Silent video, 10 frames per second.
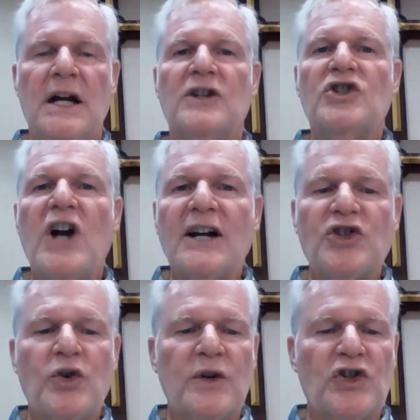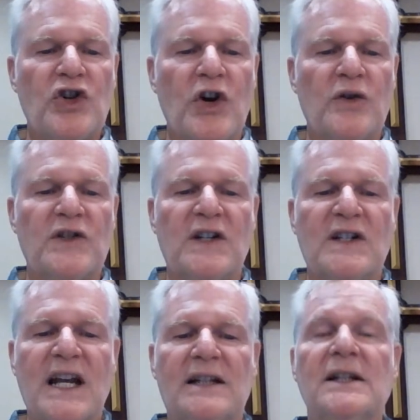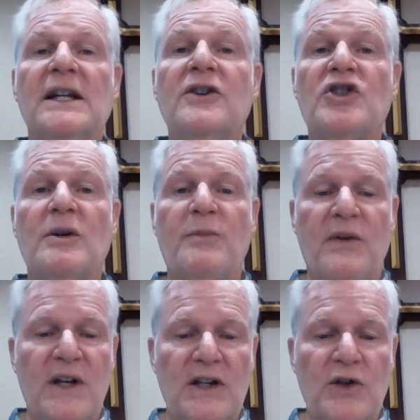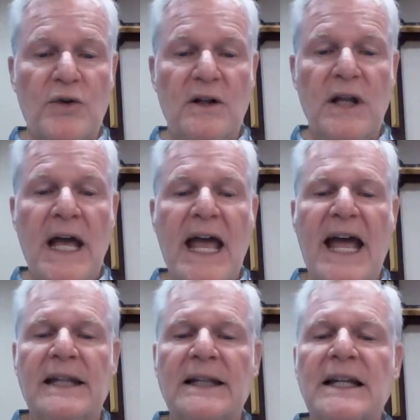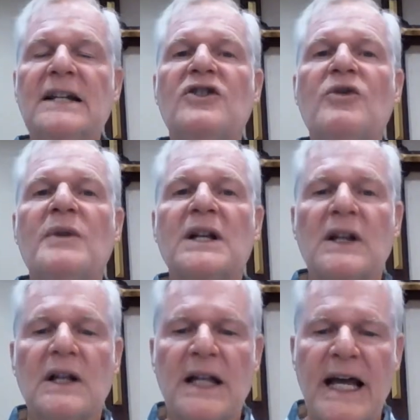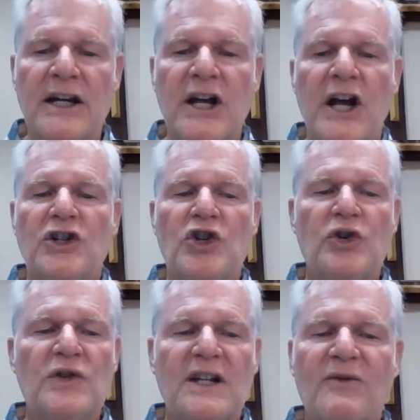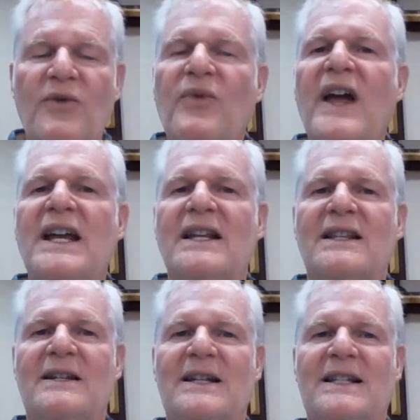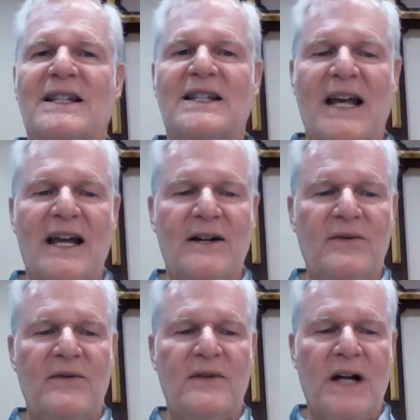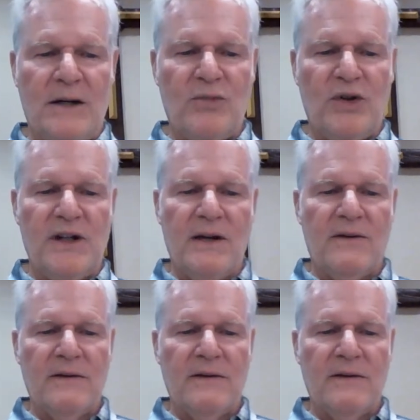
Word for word: Joshua chose to take leadership of Israel and lead them into the land, choosing faith instead of unbelief.